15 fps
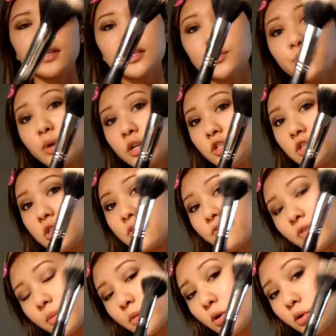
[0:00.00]
this brush is
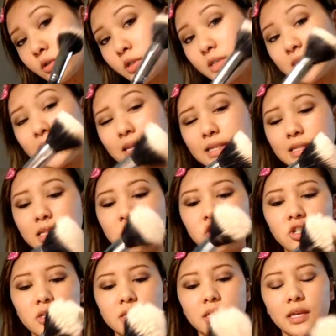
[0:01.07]
from Coastal Scents. It's
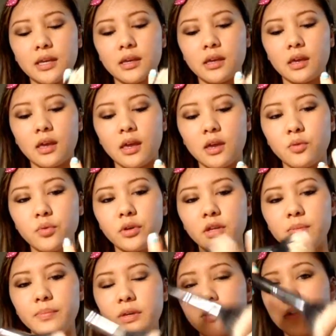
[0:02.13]
just like a really
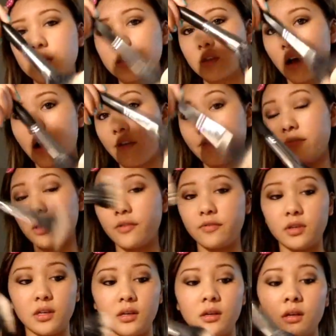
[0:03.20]
big, soft,
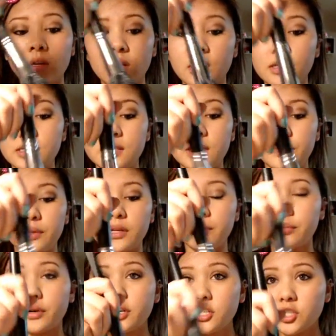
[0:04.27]
fluffy stippling
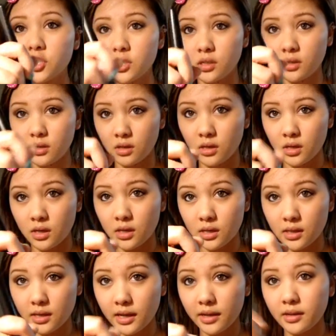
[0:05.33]
brush.
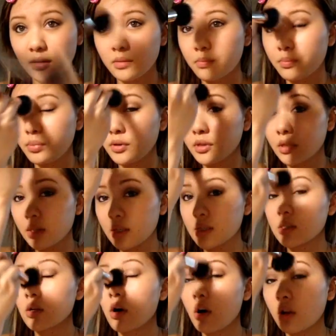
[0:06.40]
And I put
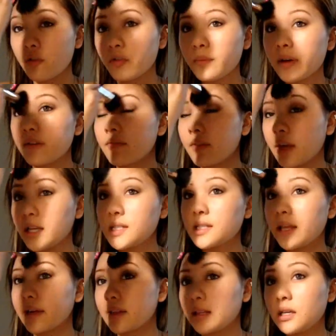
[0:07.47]
this all over my face
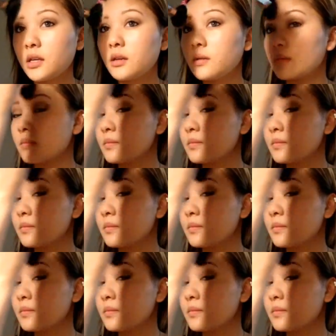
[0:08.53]
lightly.